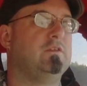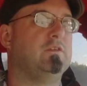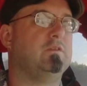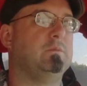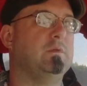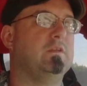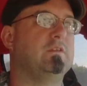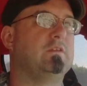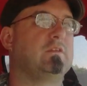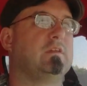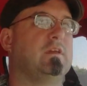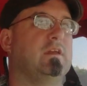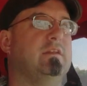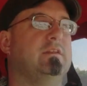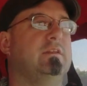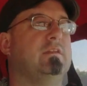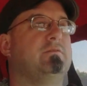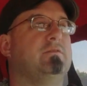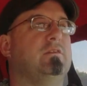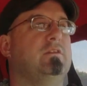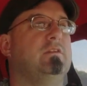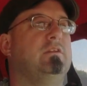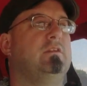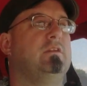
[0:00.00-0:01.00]
It just means it's got a
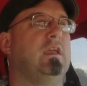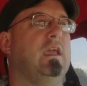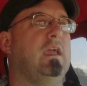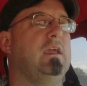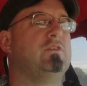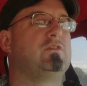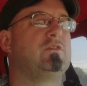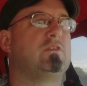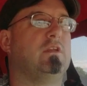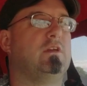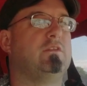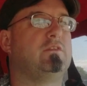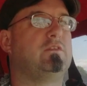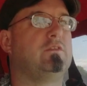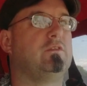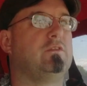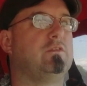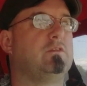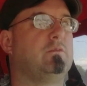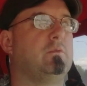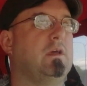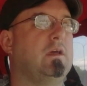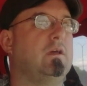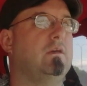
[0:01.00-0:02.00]
different gauge cluster
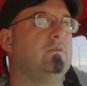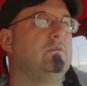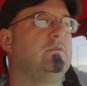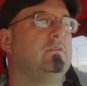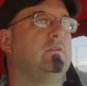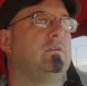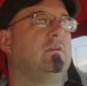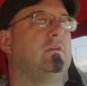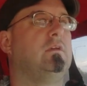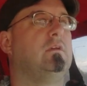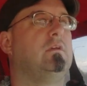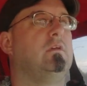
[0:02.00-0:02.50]
surround.